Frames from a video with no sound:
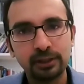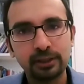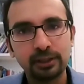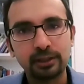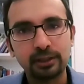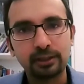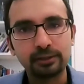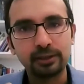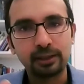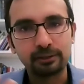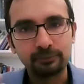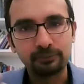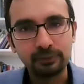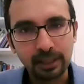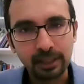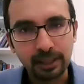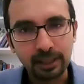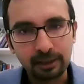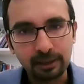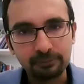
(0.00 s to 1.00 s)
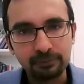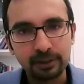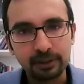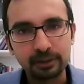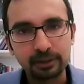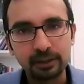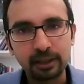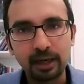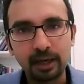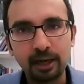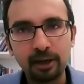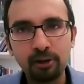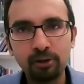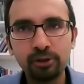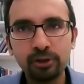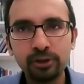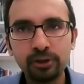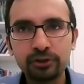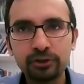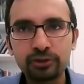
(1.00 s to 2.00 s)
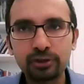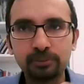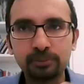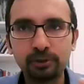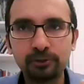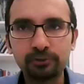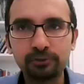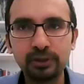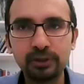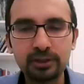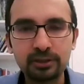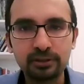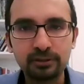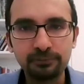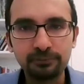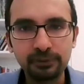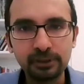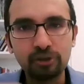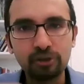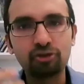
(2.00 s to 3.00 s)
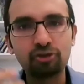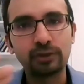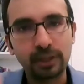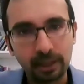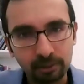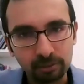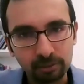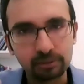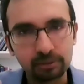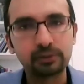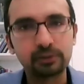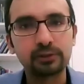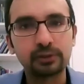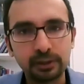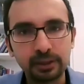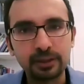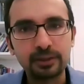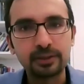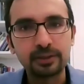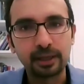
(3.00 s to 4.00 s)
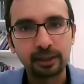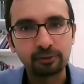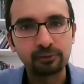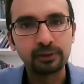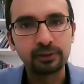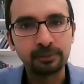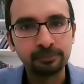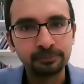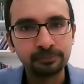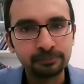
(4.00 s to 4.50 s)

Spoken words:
that we have, and how some of this feature out in that realm.